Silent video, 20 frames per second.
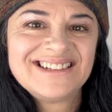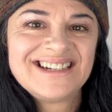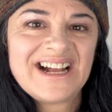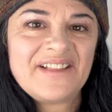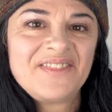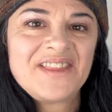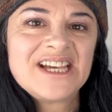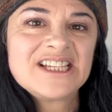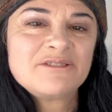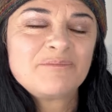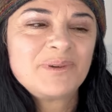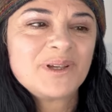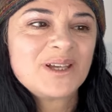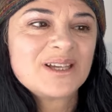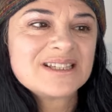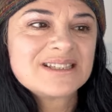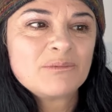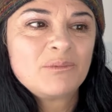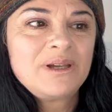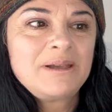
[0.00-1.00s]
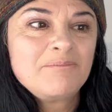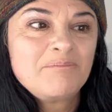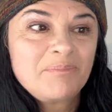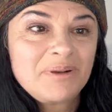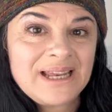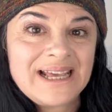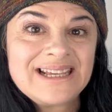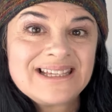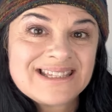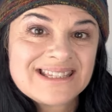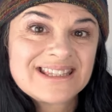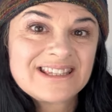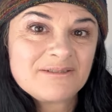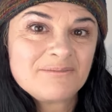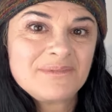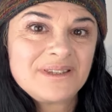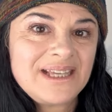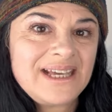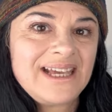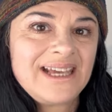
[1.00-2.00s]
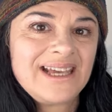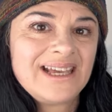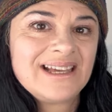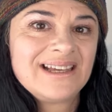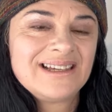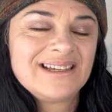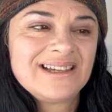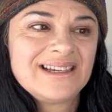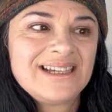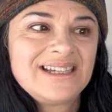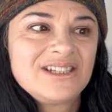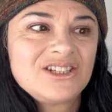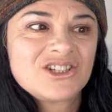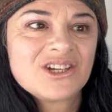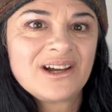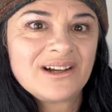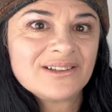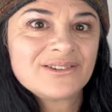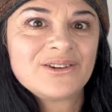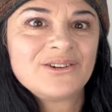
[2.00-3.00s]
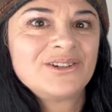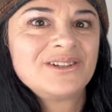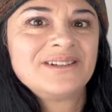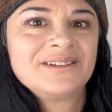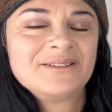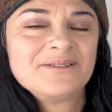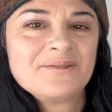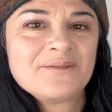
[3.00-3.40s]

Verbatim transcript: And that's because we place them there in childhood.